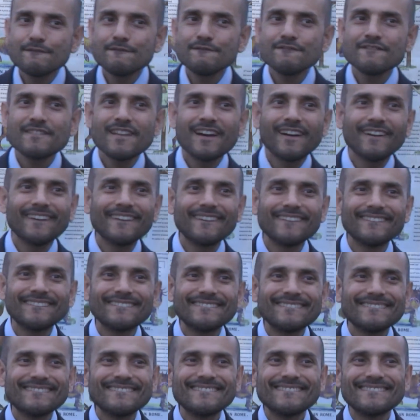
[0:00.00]
No.
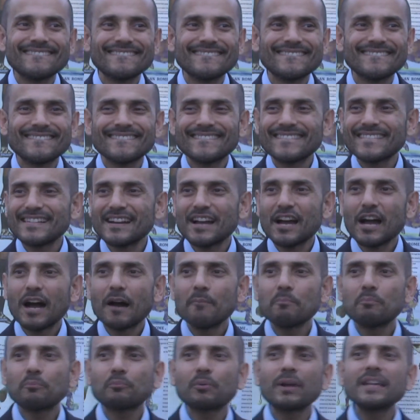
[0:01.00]

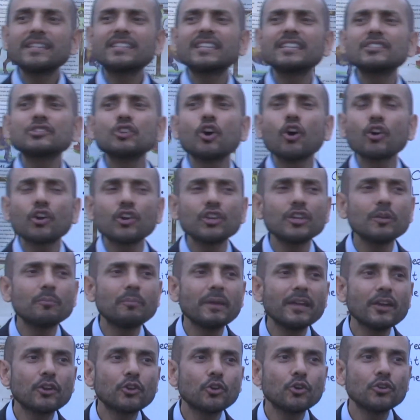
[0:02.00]
Priest is not going to
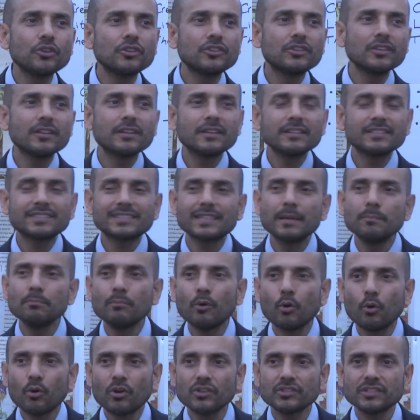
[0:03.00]
be a good
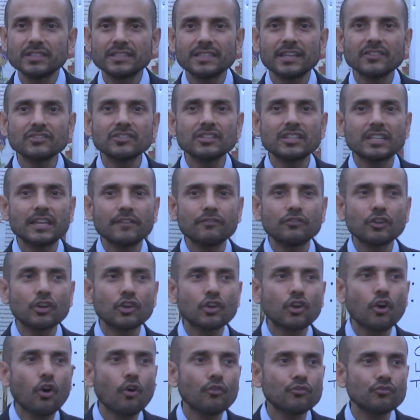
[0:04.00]
symbol because it doesn't give the
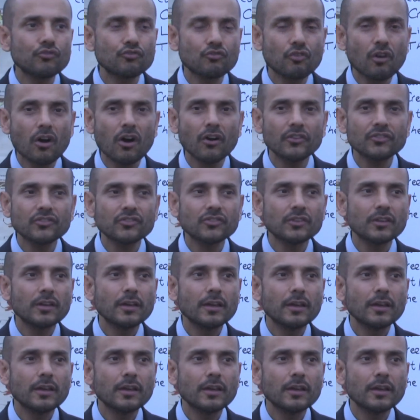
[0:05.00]
contrast.